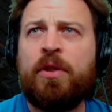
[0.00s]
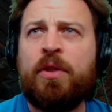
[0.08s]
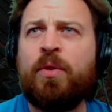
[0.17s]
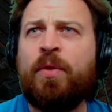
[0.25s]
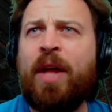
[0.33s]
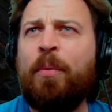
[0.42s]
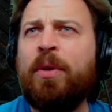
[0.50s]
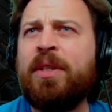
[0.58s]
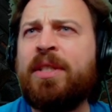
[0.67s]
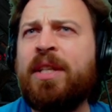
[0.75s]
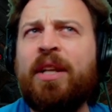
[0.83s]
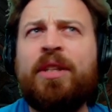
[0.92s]
So that
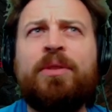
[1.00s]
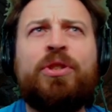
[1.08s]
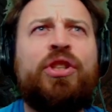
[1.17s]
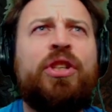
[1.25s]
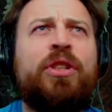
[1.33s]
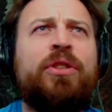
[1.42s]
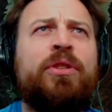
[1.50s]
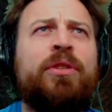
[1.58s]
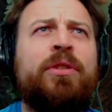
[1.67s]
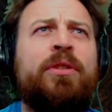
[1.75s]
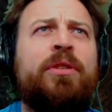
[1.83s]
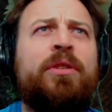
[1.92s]
one's got a
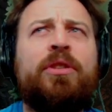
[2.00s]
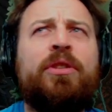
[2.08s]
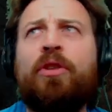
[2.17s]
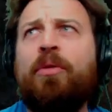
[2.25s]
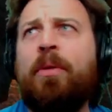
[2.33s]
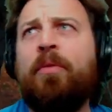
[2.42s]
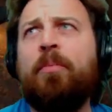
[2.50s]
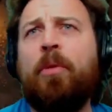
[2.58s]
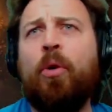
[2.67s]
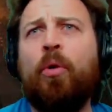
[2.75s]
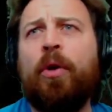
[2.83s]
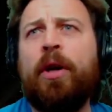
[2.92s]
shield. None of them have a
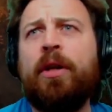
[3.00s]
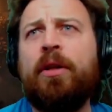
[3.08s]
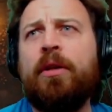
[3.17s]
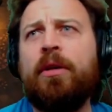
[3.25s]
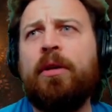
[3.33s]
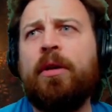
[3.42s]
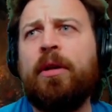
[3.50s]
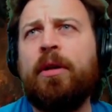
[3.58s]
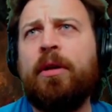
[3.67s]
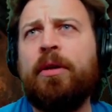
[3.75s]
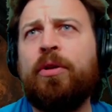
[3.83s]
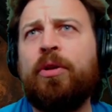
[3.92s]
bow, right?
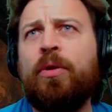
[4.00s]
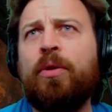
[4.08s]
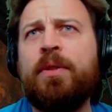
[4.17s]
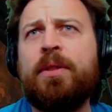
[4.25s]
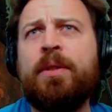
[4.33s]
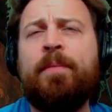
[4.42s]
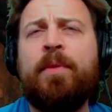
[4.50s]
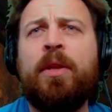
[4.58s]
They're close.